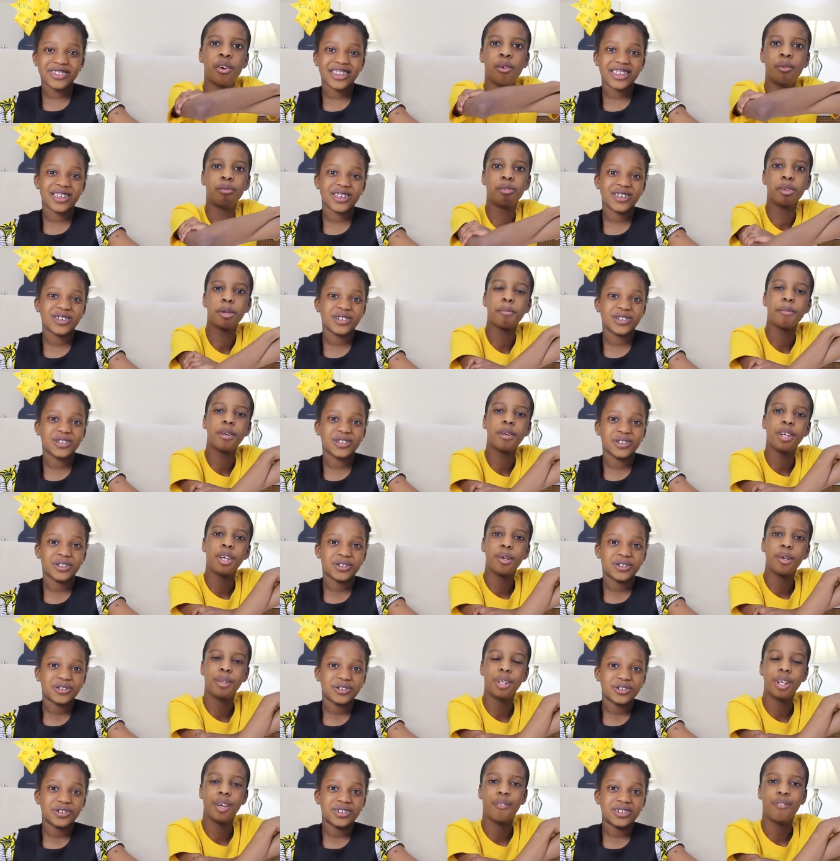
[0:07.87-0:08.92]
Speaker 1: we be
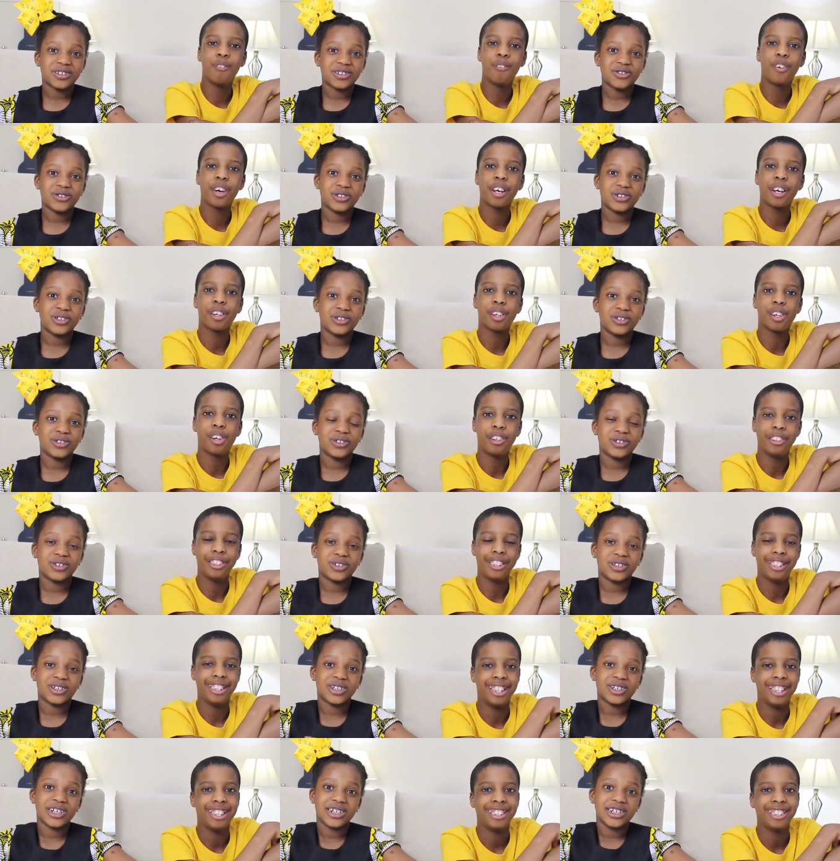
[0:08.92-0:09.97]
doing a riddle
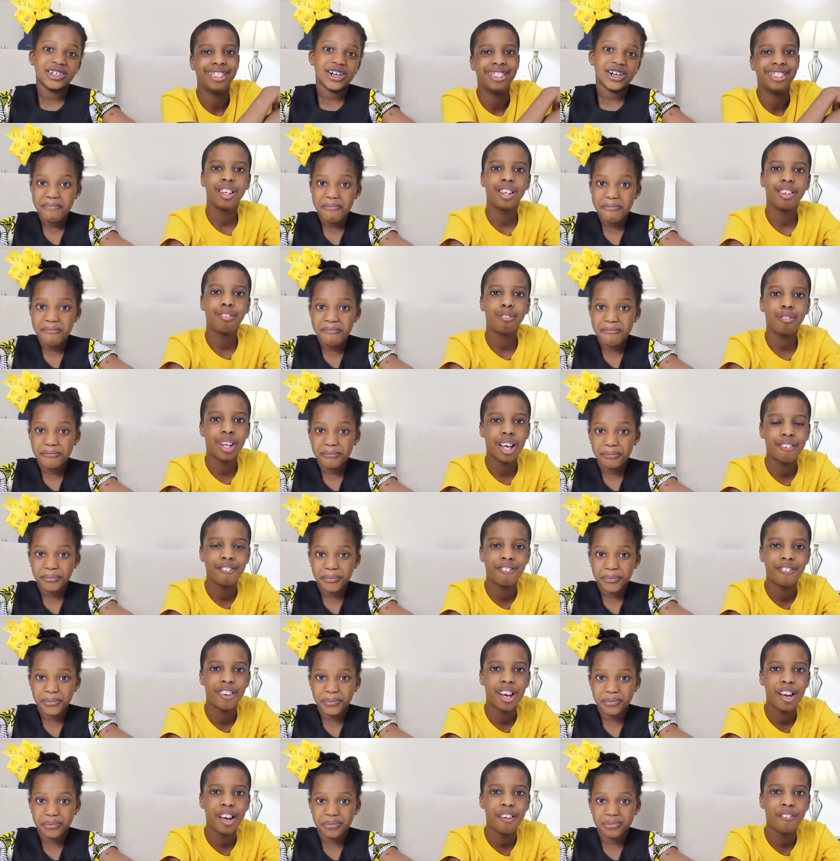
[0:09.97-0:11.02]
contest. We have
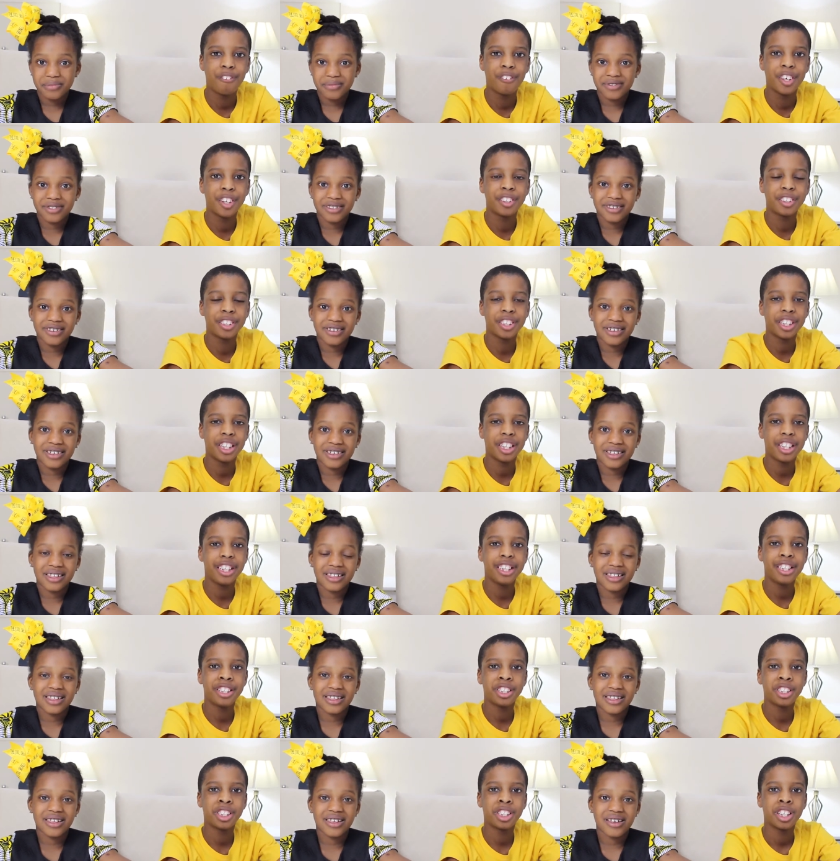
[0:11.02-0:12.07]
five riddles
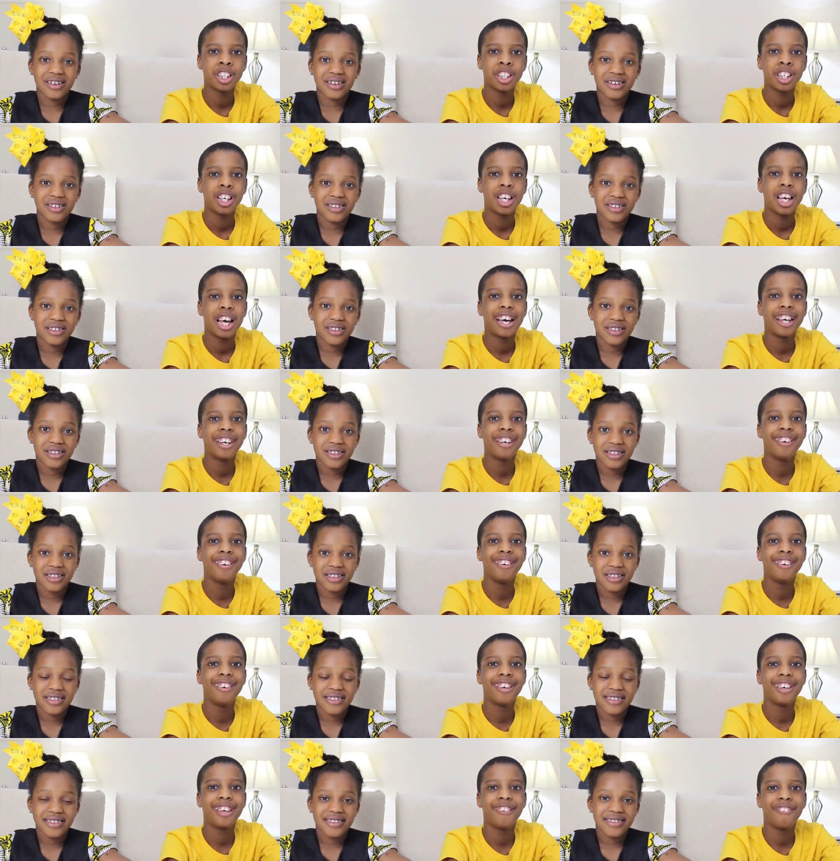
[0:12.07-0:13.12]
each,
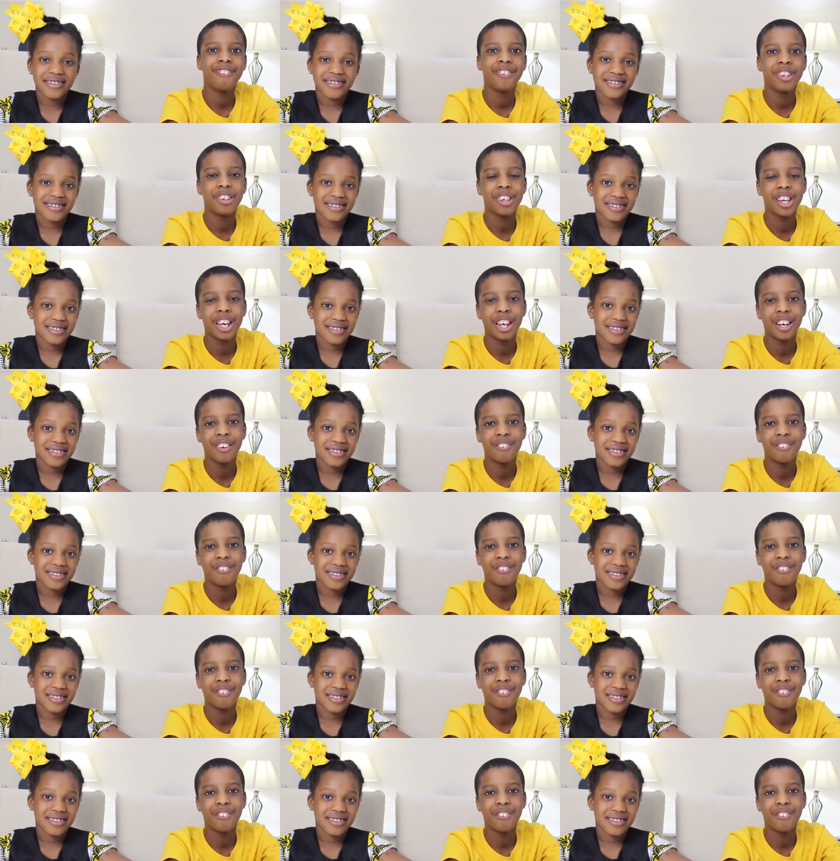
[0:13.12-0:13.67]
and if you get a